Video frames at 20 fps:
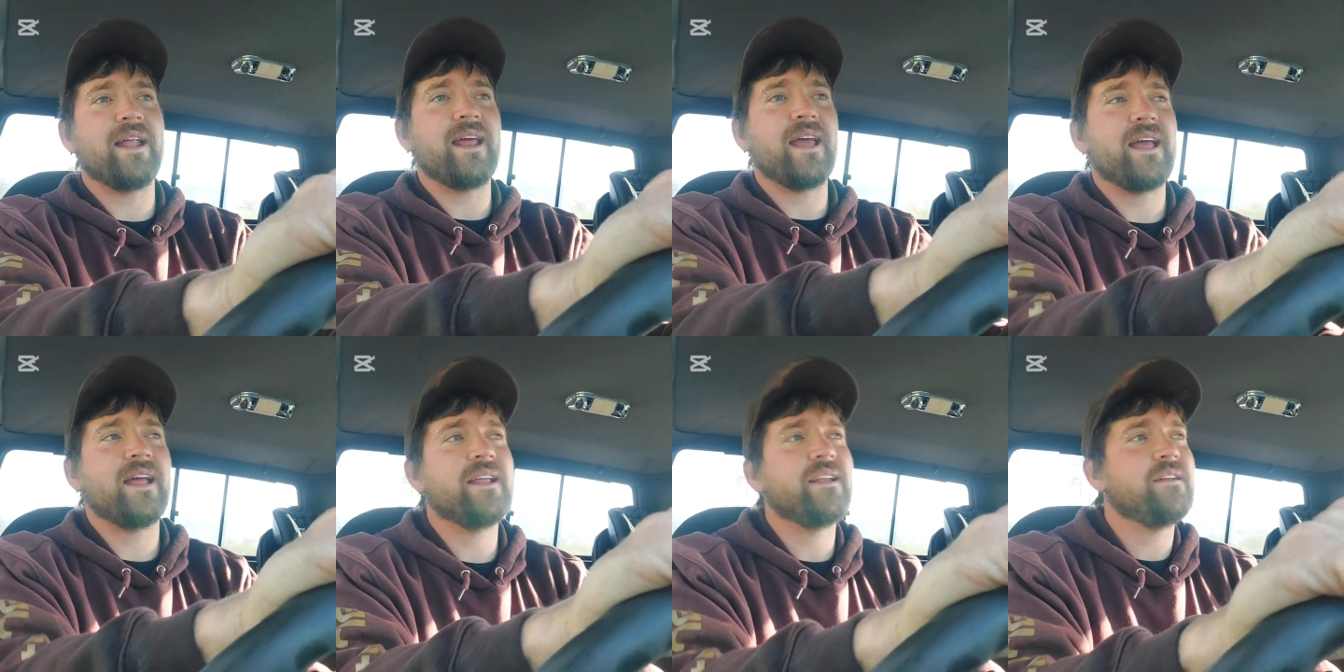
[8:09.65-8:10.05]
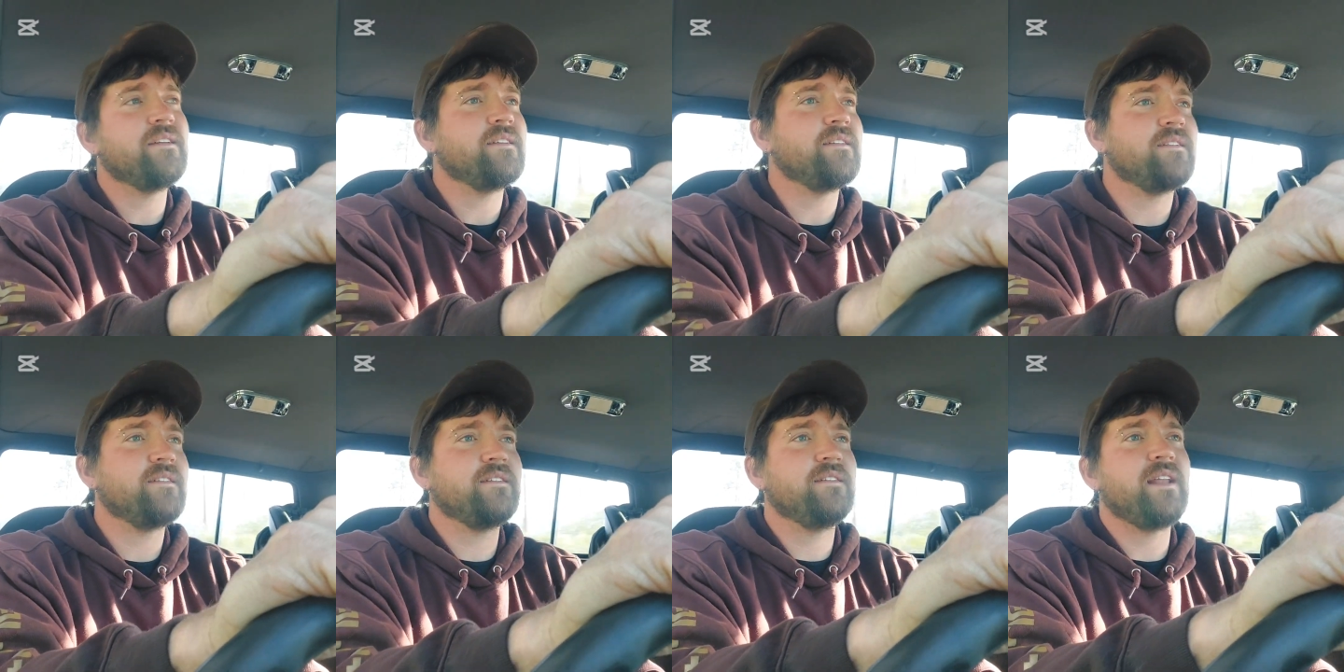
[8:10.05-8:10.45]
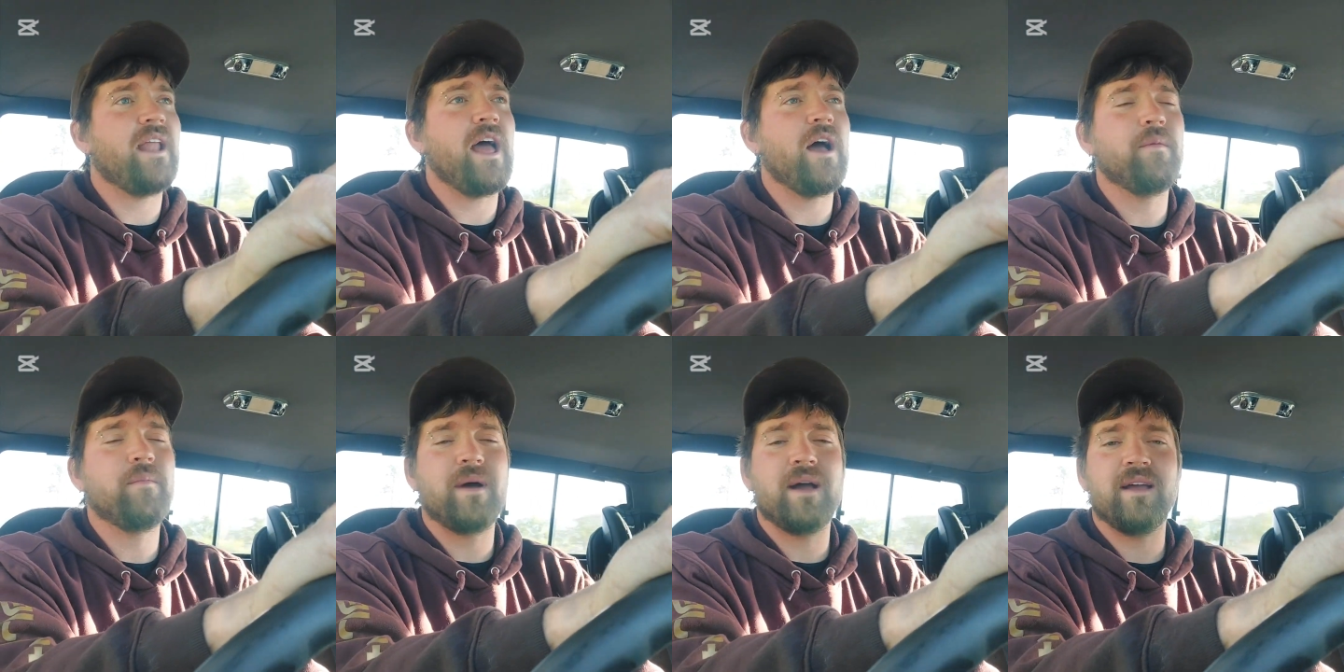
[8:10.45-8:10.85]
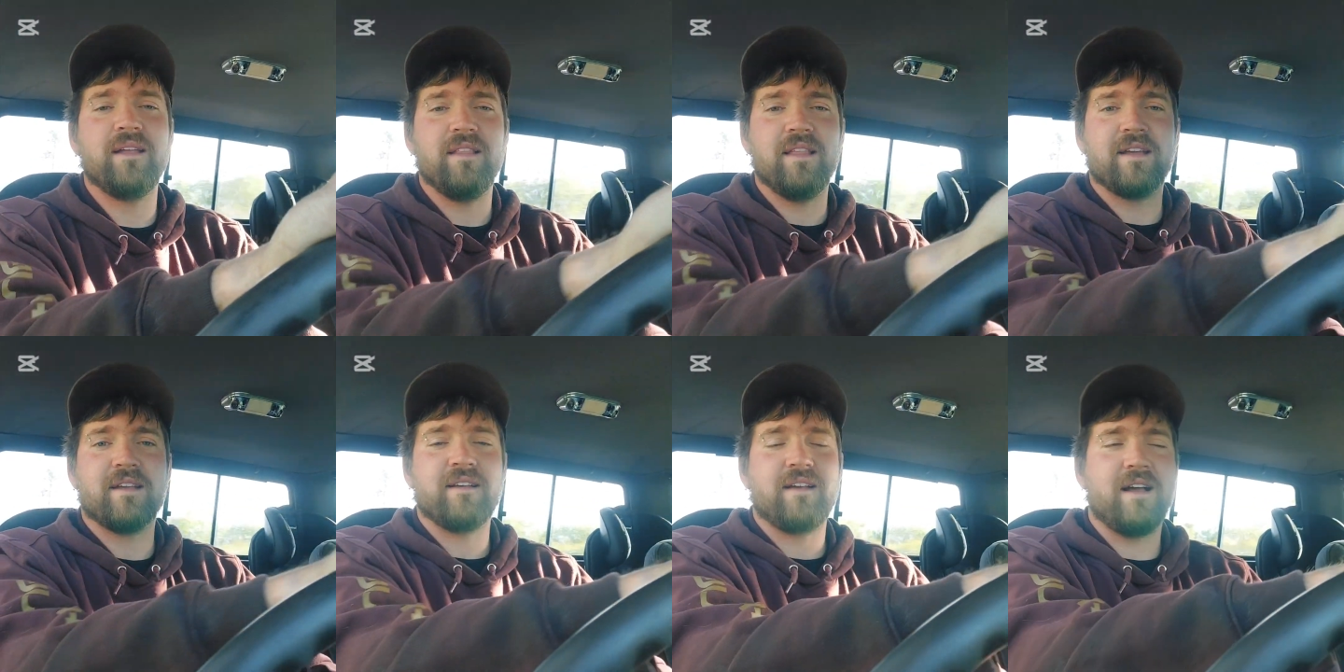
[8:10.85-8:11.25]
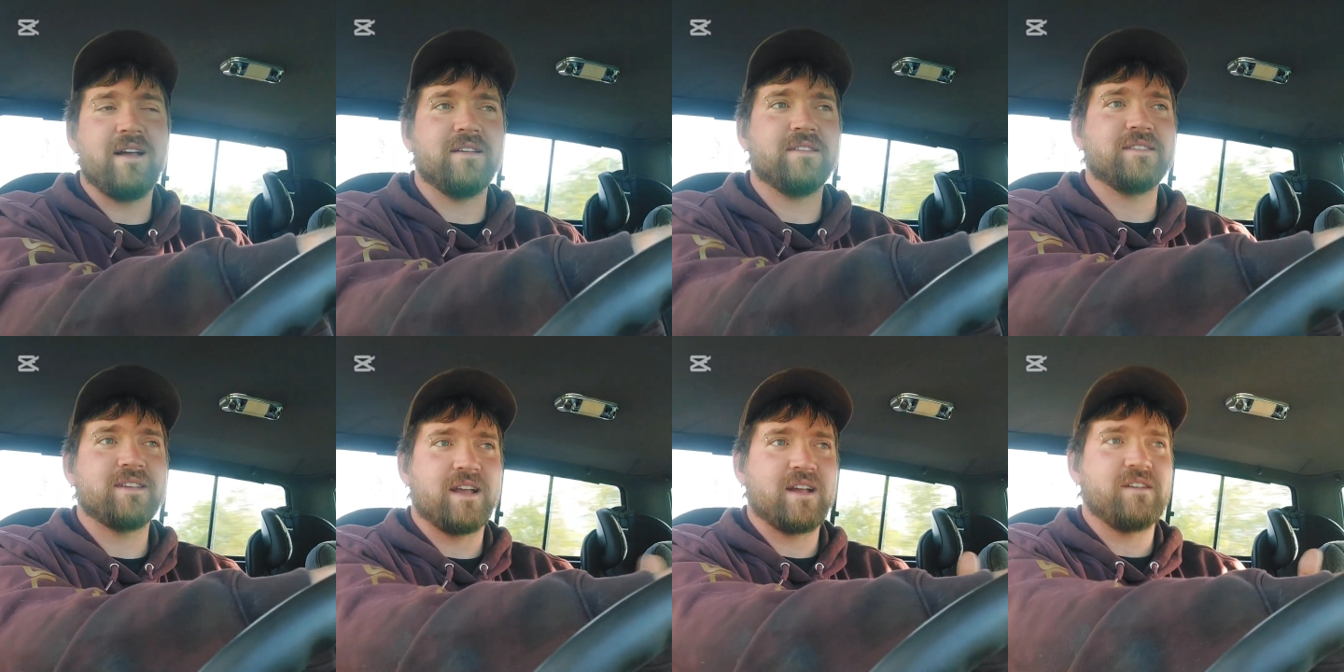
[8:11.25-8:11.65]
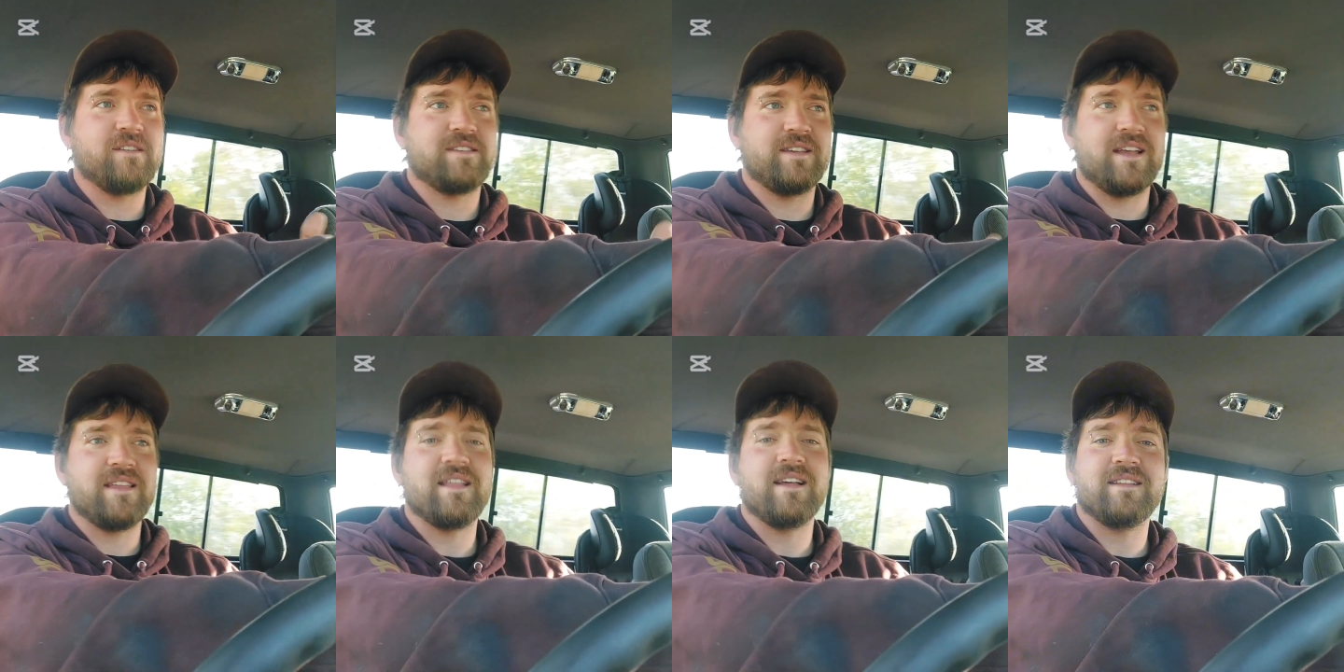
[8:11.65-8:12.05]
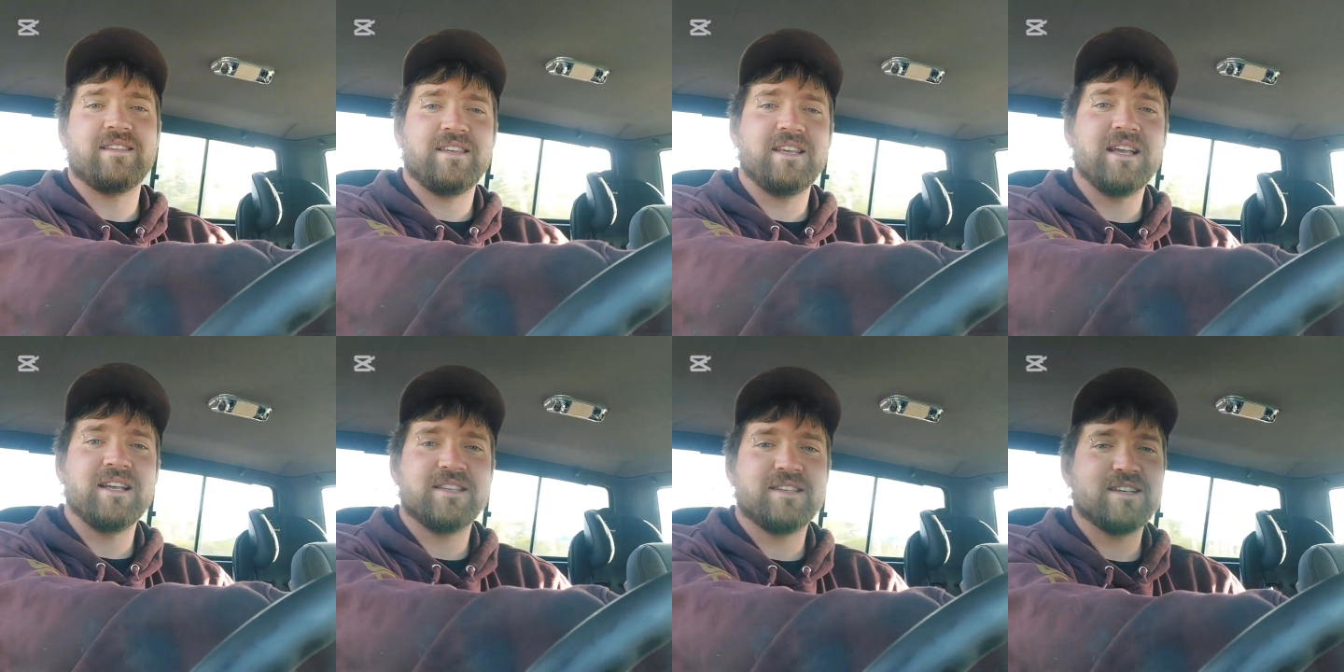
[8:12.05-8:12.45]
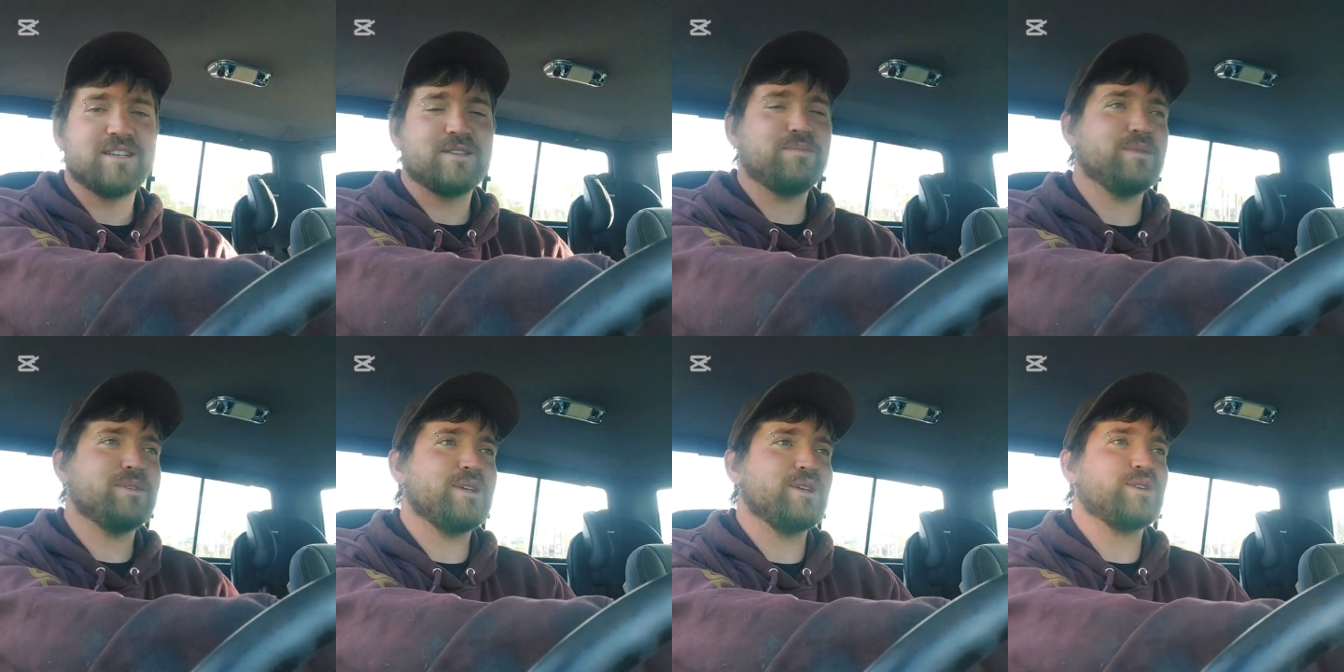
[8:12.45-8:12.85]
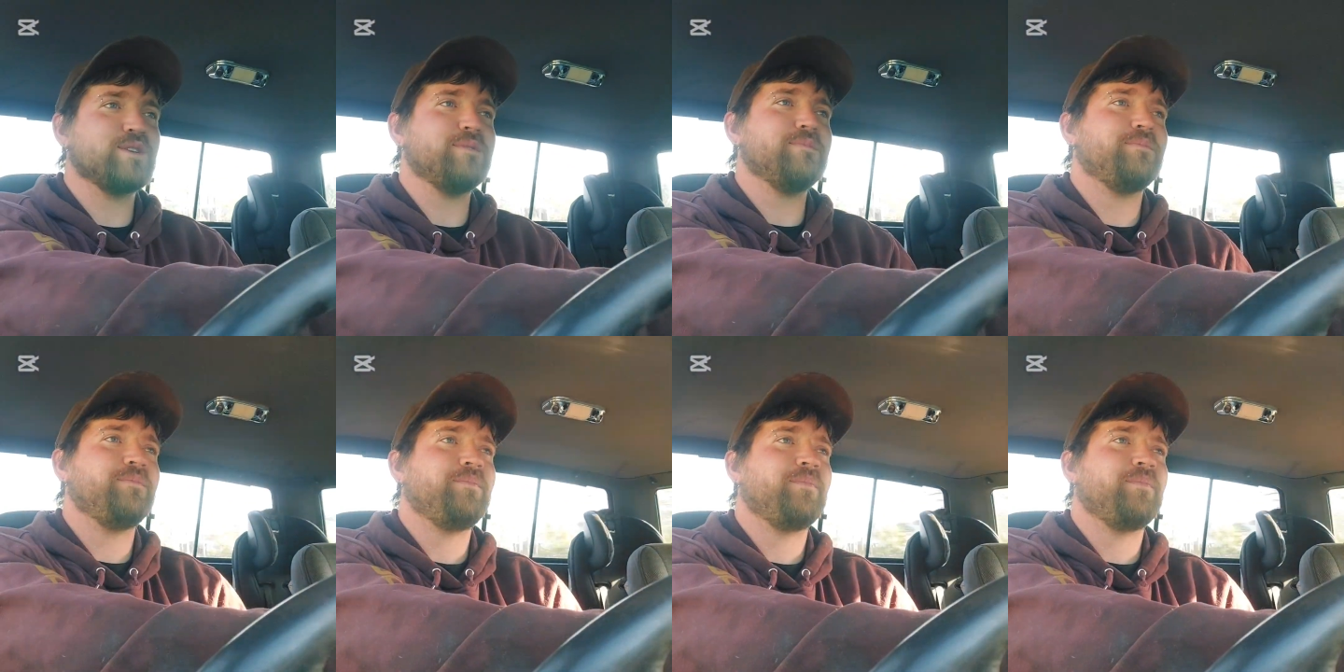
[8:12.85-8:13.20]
and now my, like I was saying, that TS6 position,